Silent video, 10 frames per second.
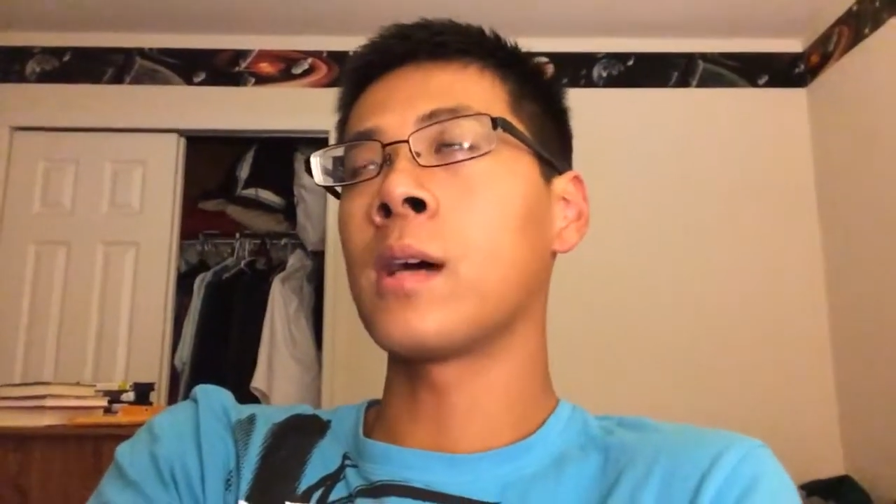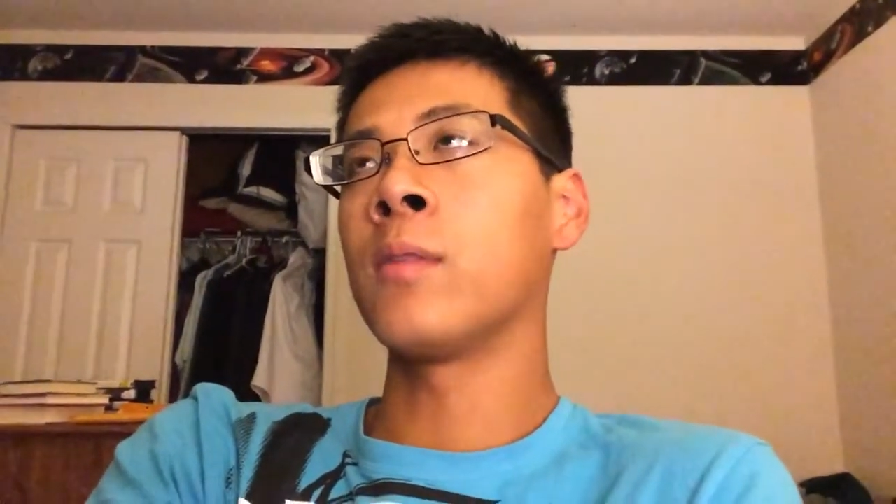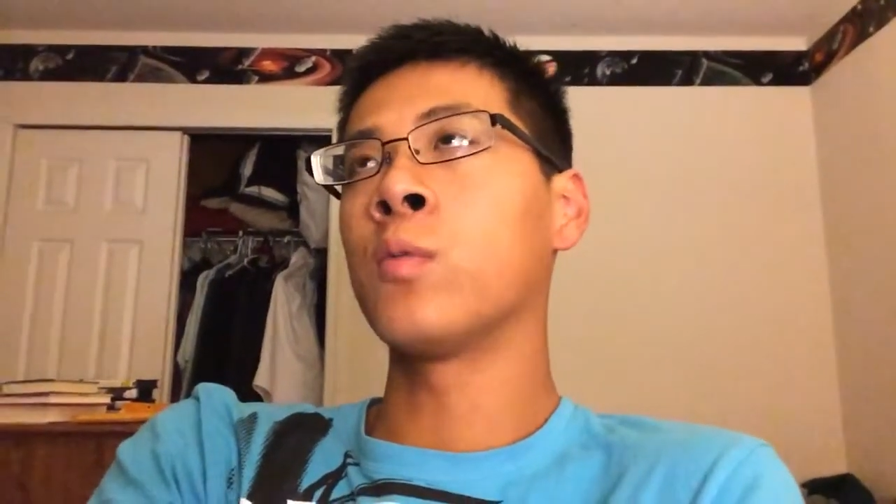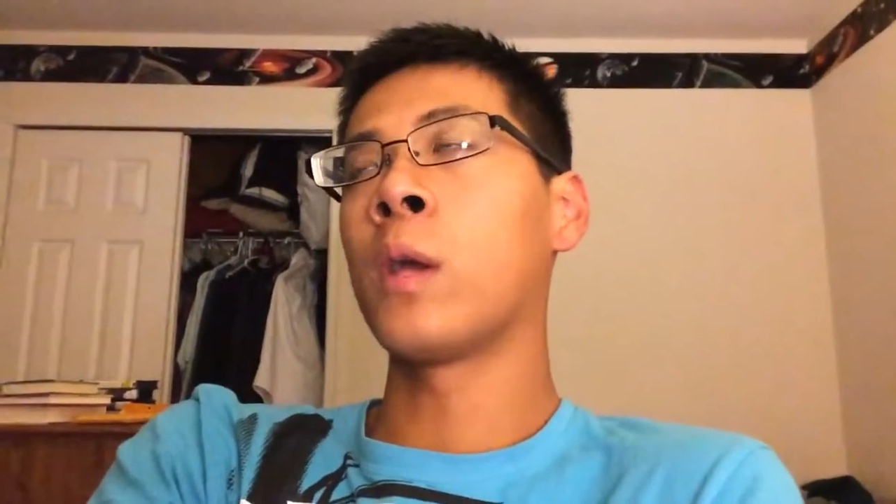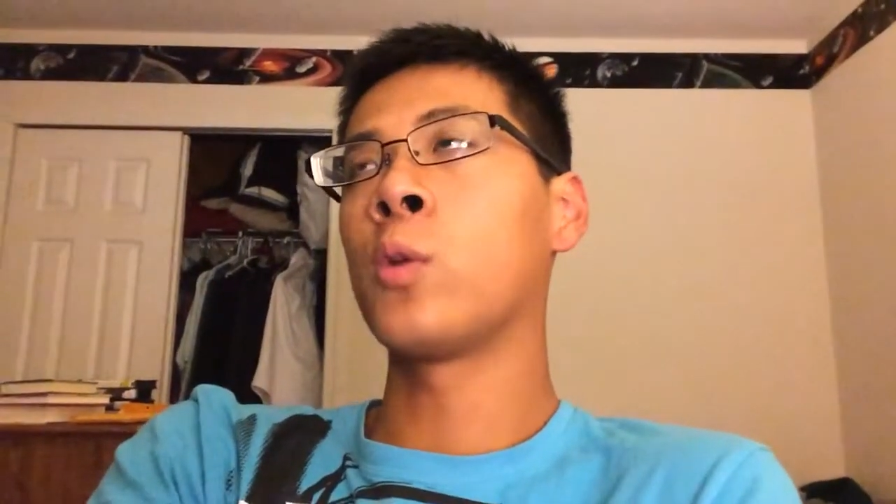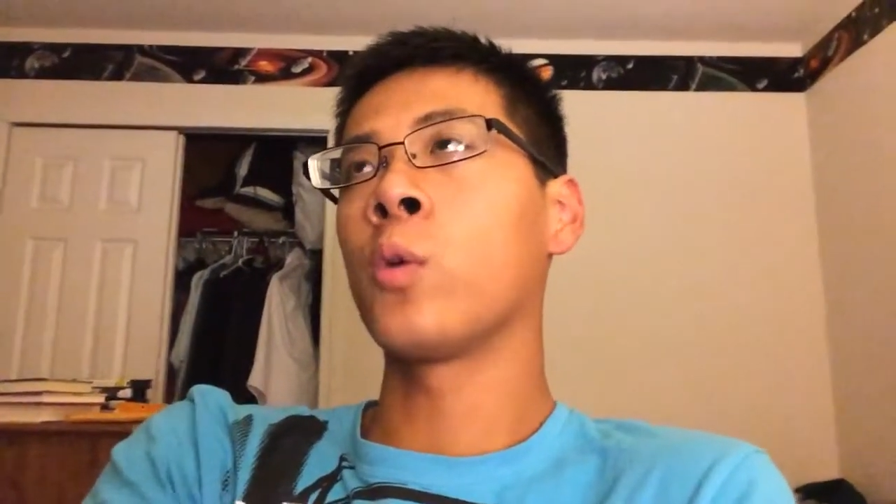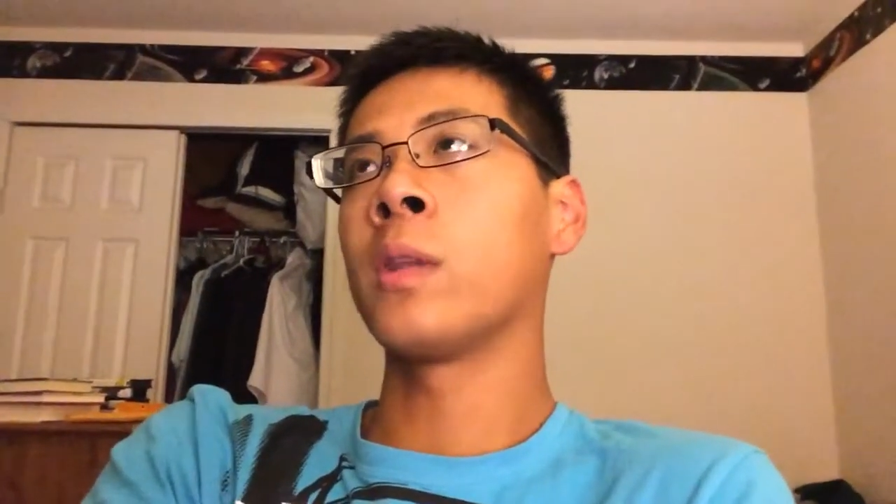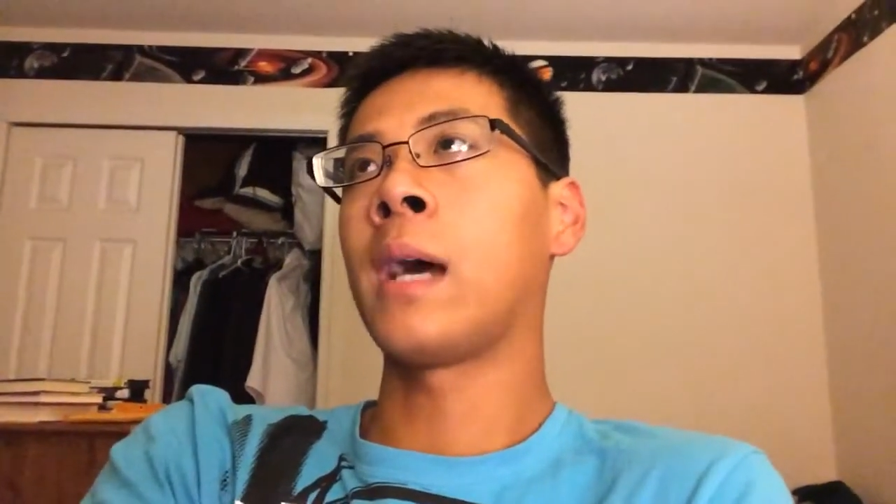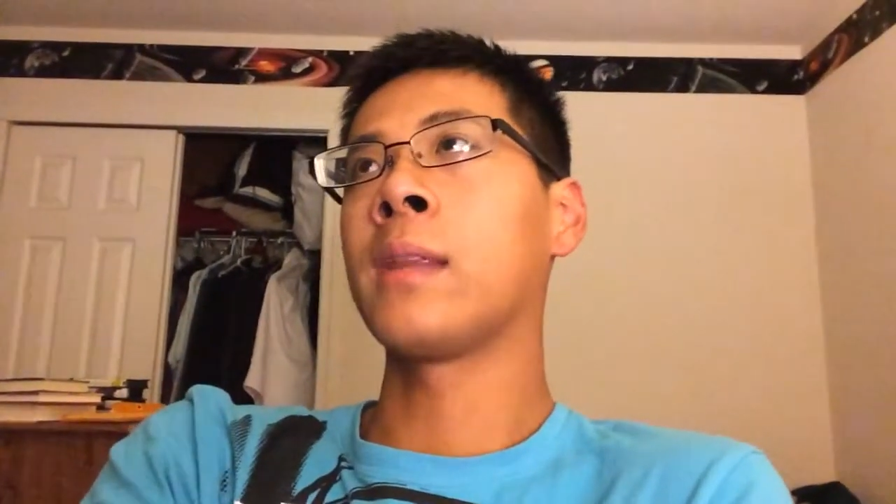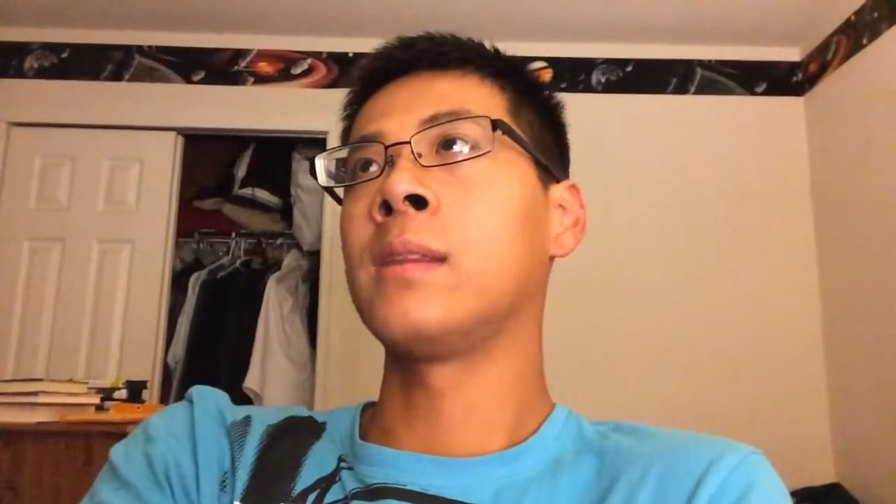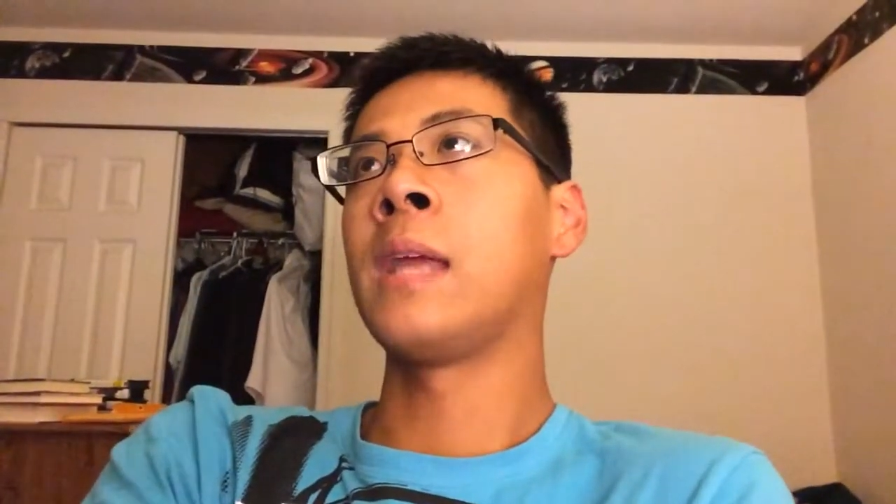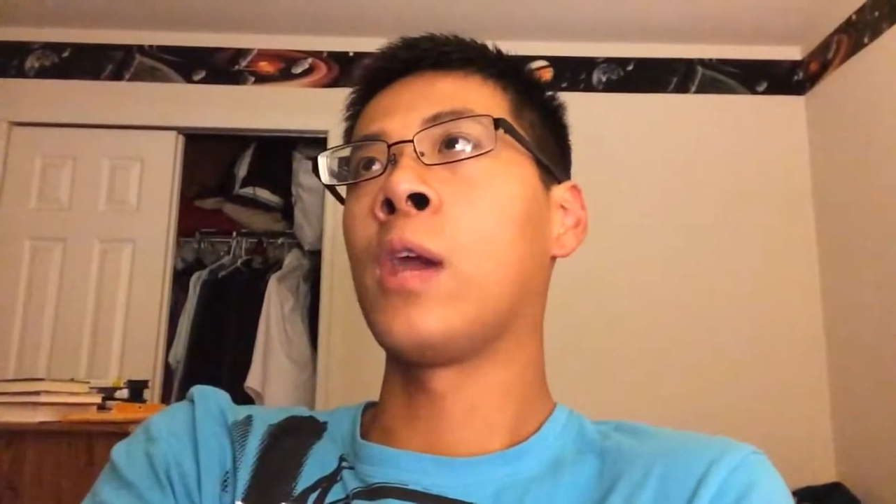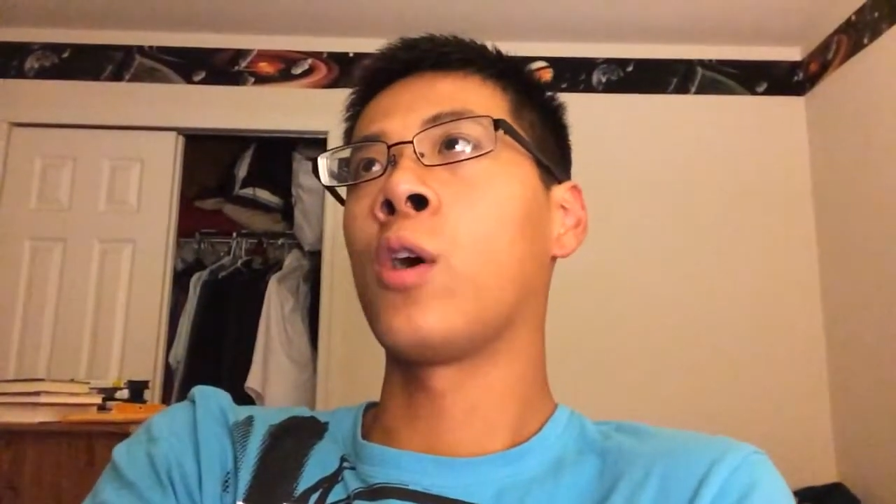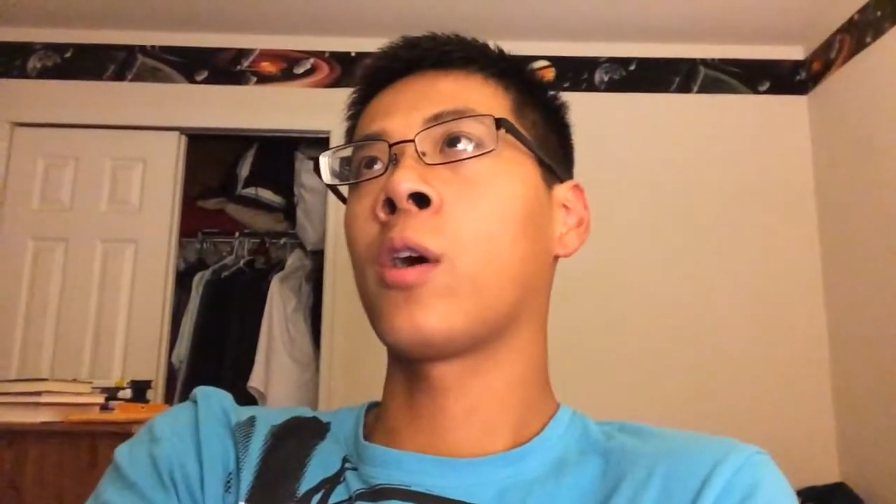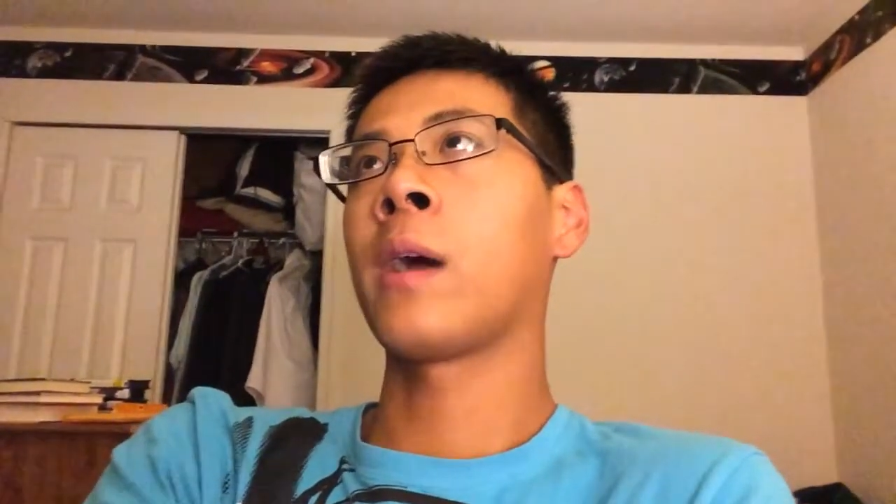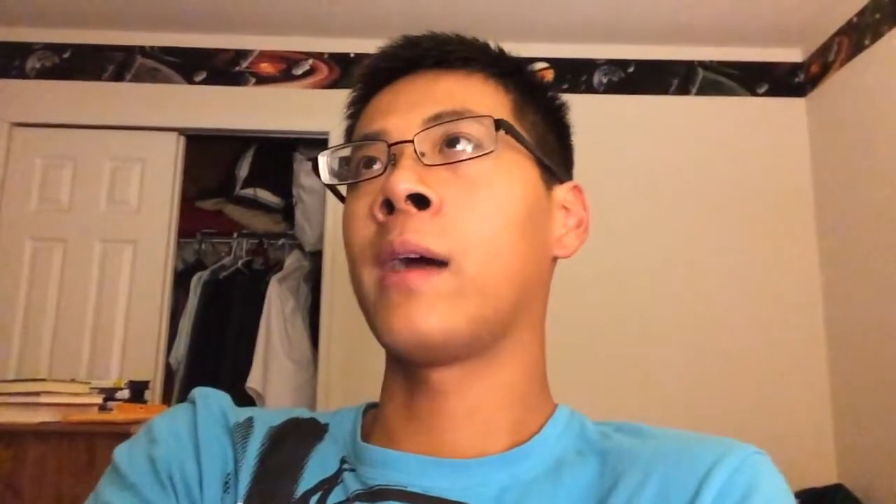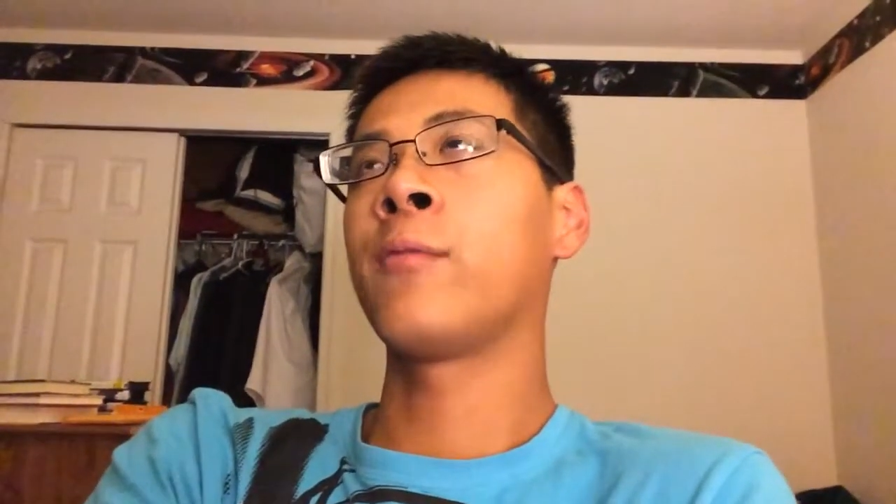of whether or not they are,